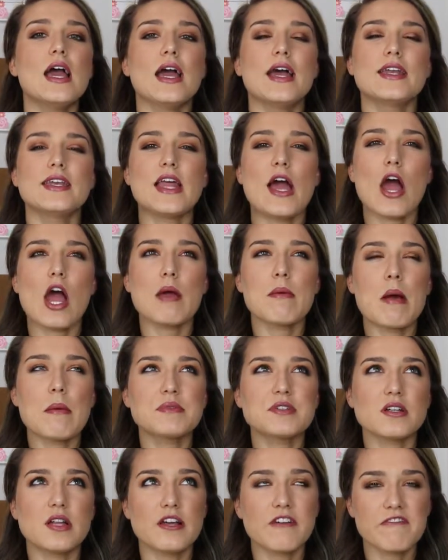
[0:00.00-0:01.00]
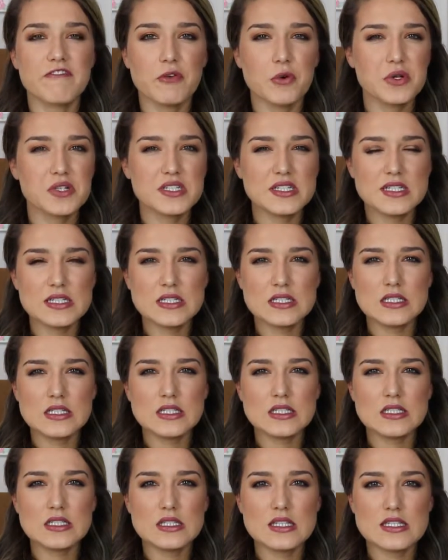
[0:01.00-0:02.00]
and now I'm up to like
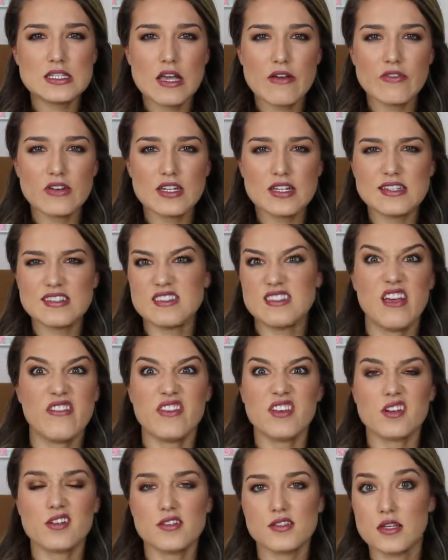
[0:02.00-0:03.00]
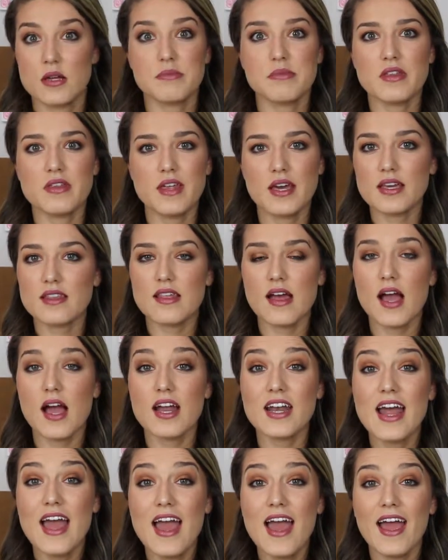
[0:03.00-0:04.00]
1,477 or something like
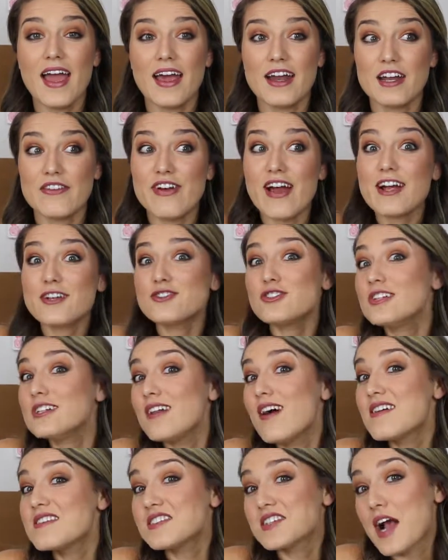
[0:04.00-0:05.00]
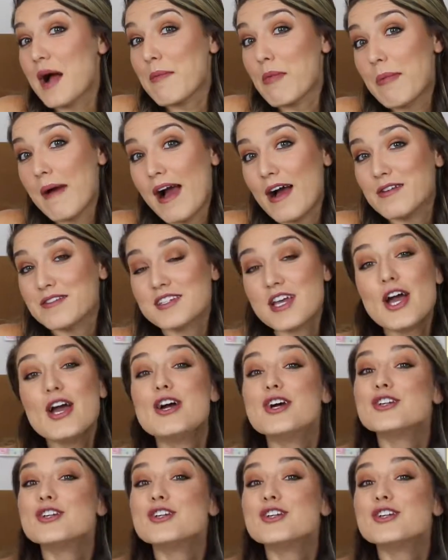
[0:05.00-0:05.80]
that, and I've actually lost a couple pounds.